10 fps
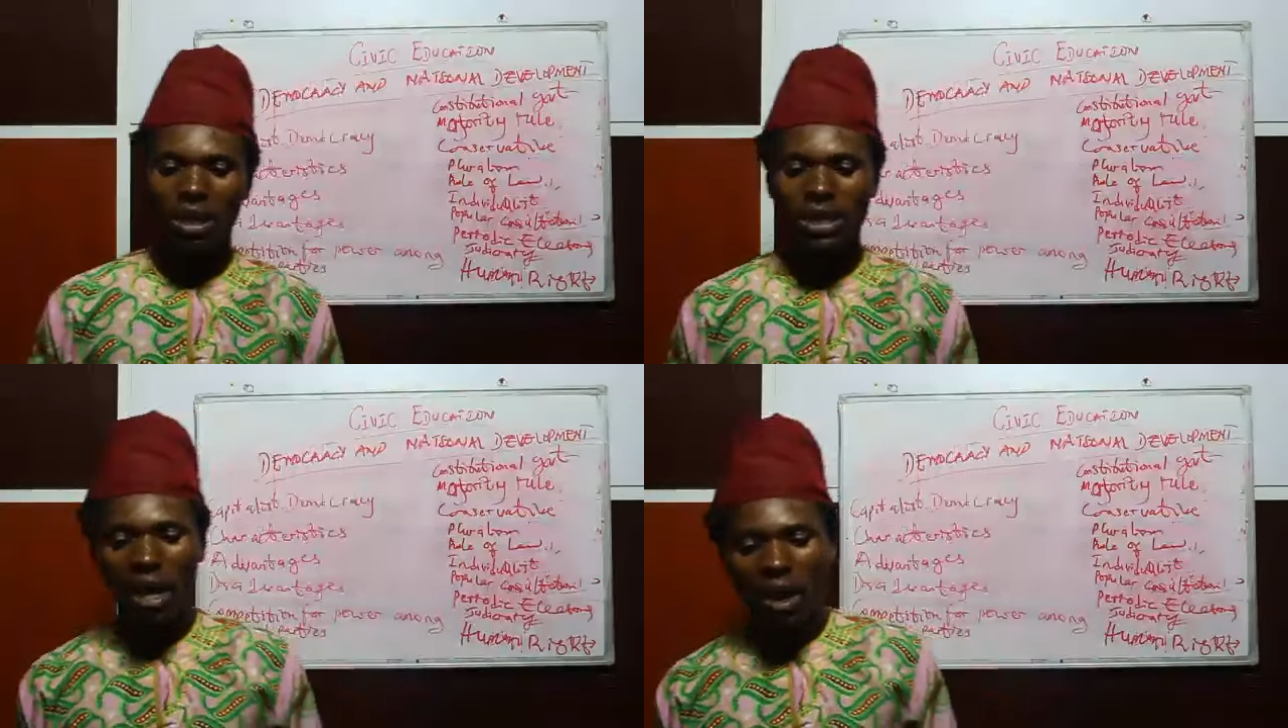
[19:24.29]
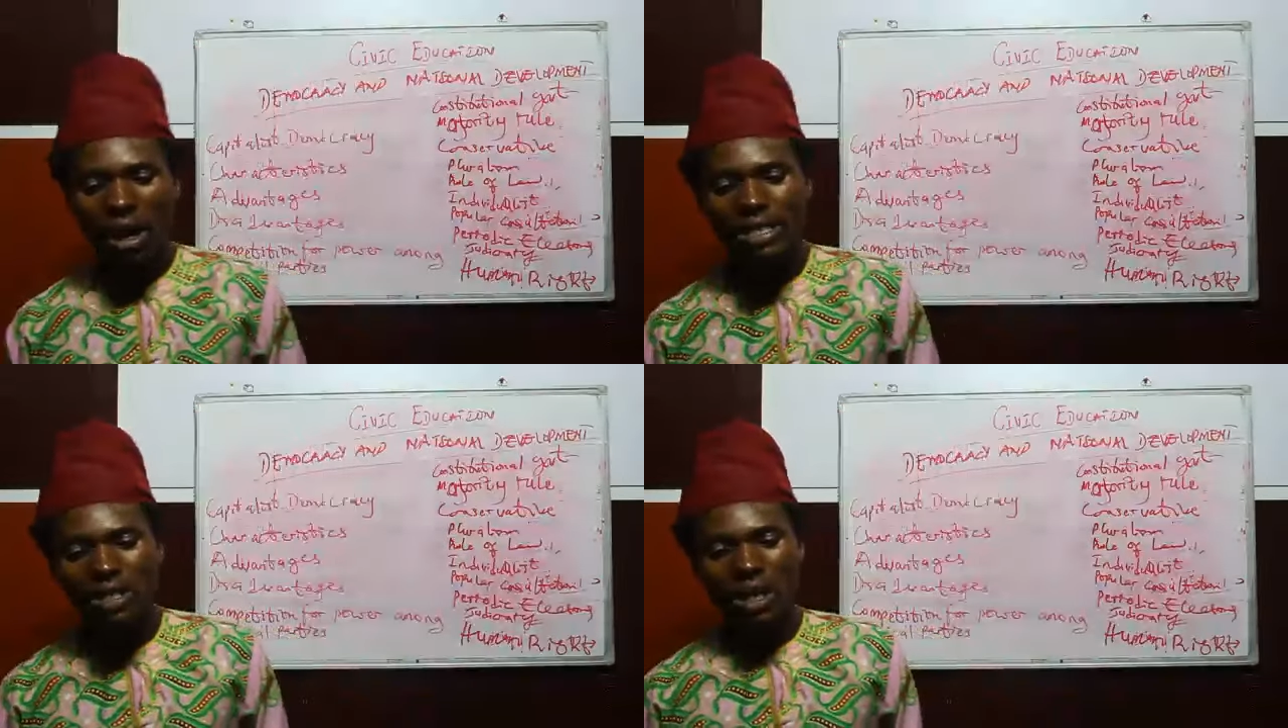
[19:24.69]
It
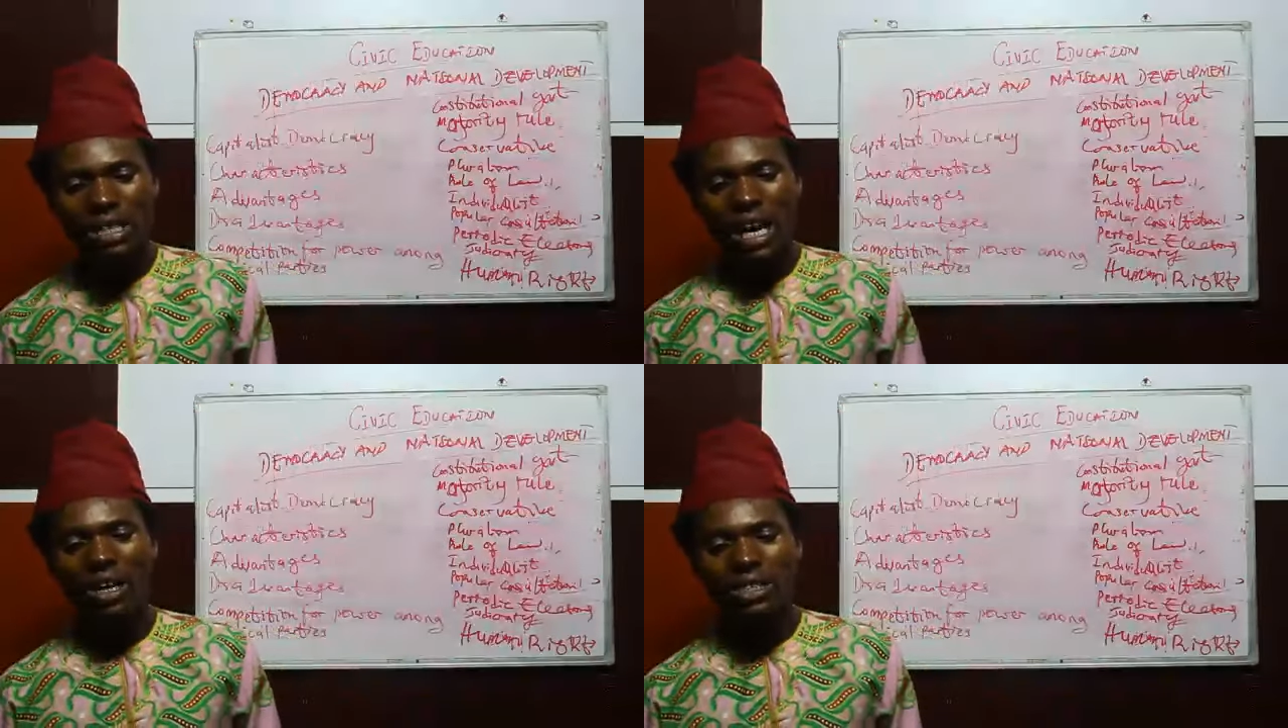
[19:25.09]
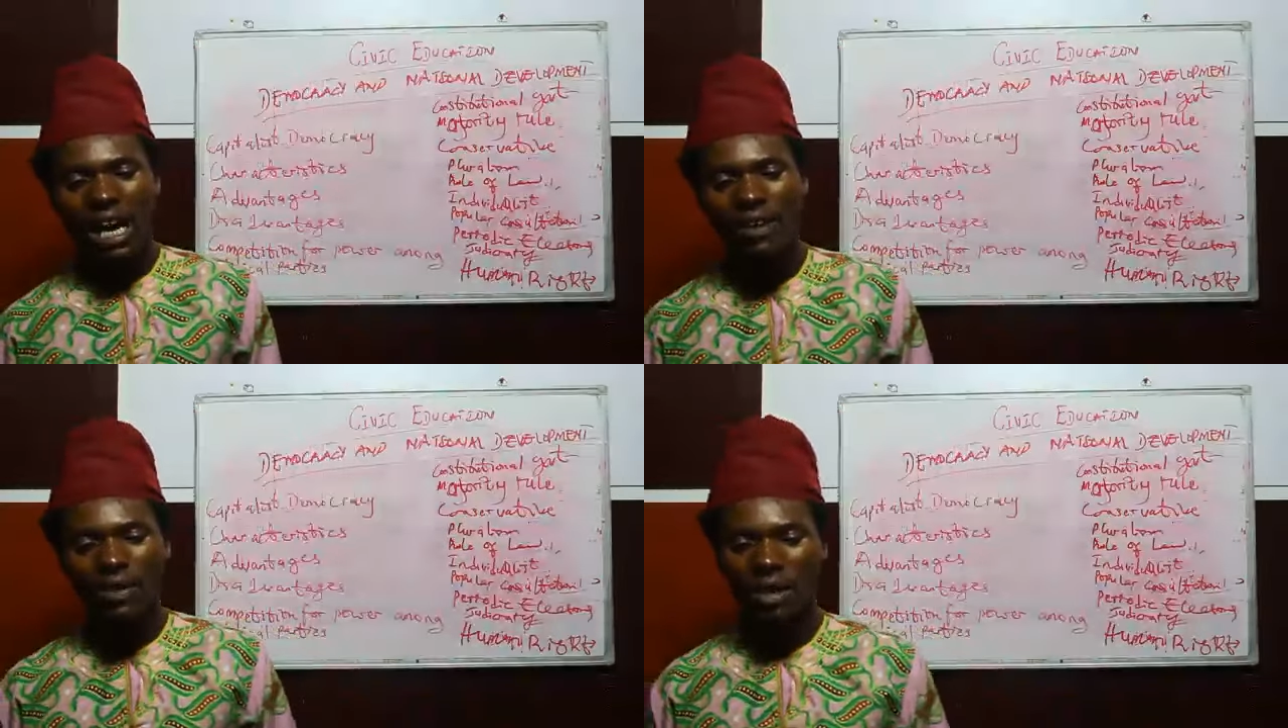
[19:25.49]
encourages unhealthy
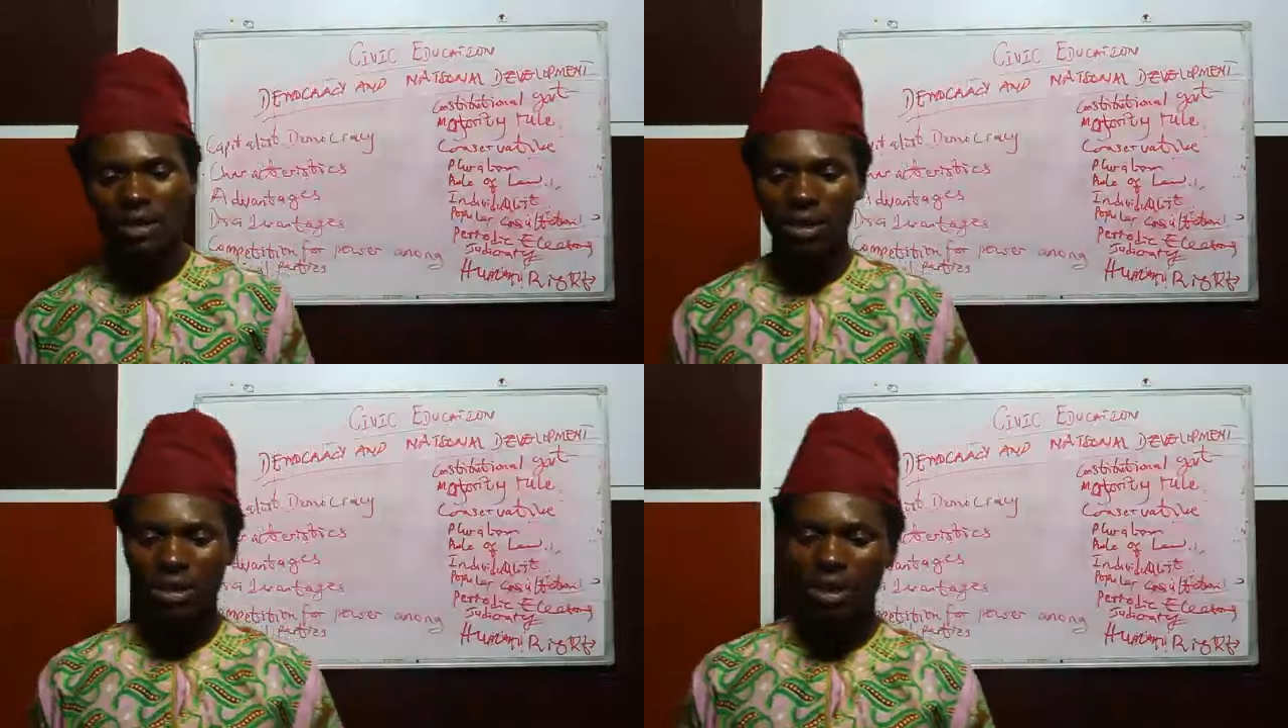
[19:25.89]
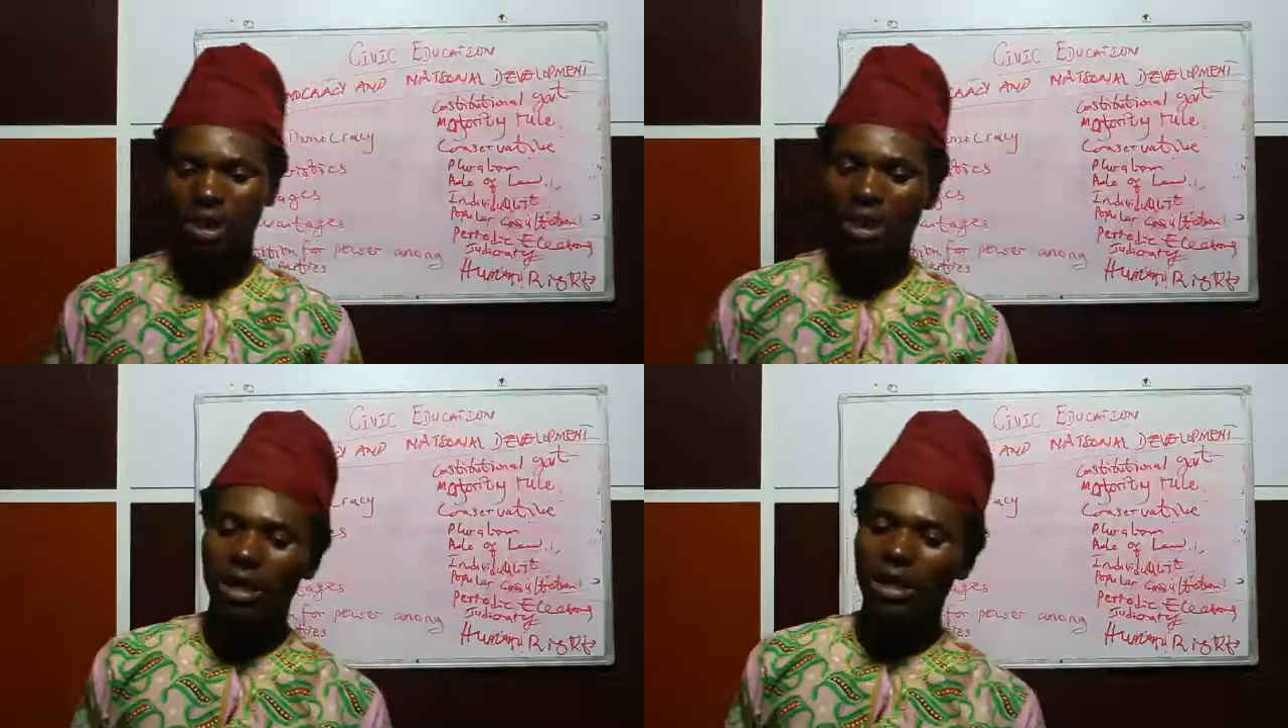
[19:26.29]
rivalry.
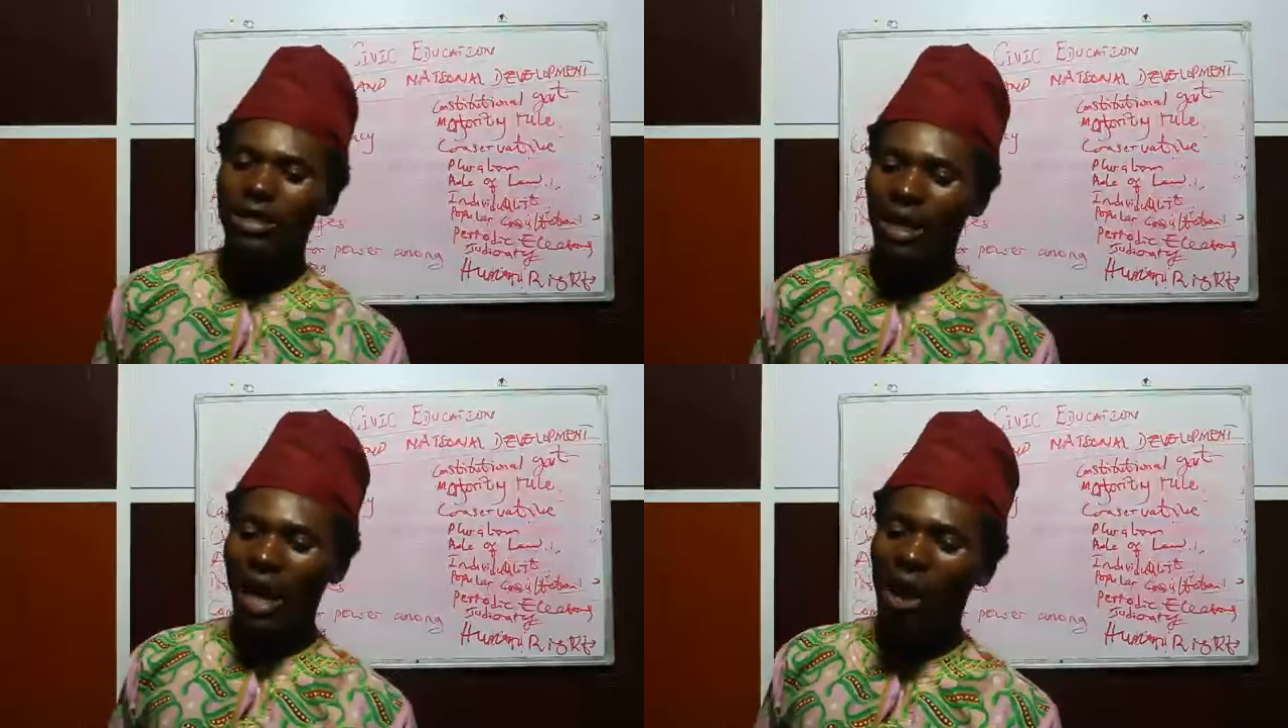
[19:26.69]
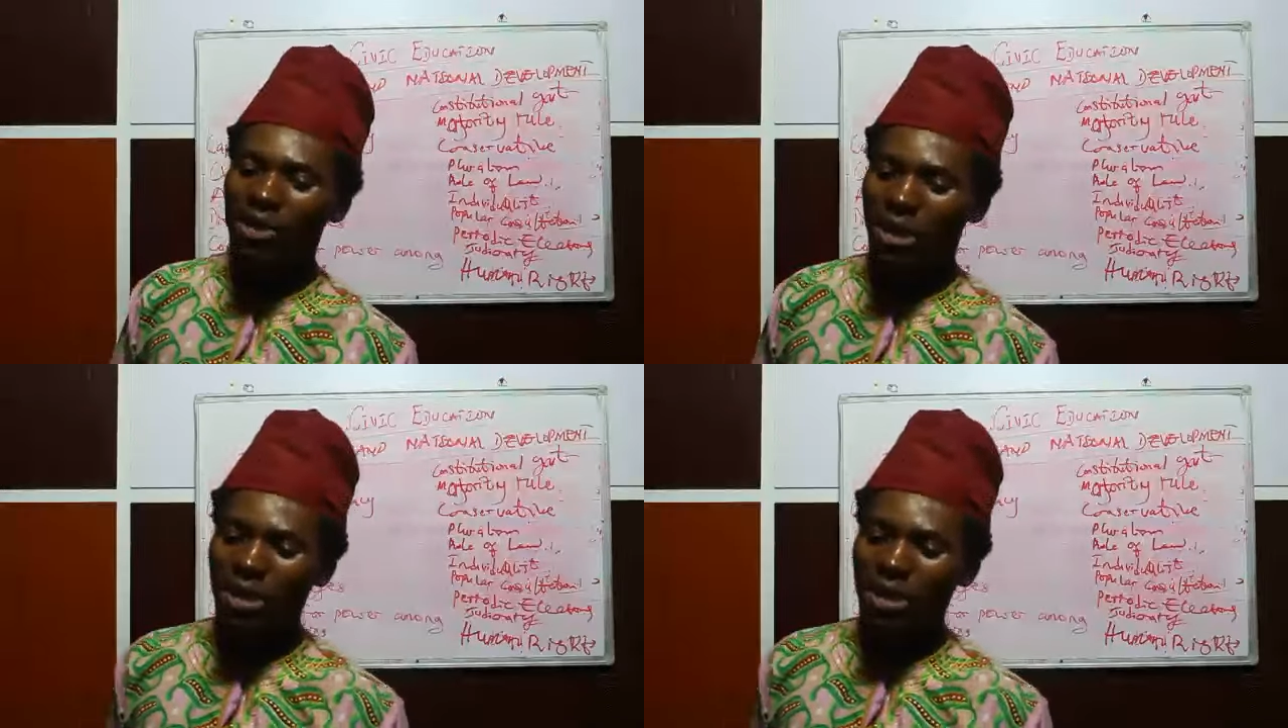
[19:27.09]
It allows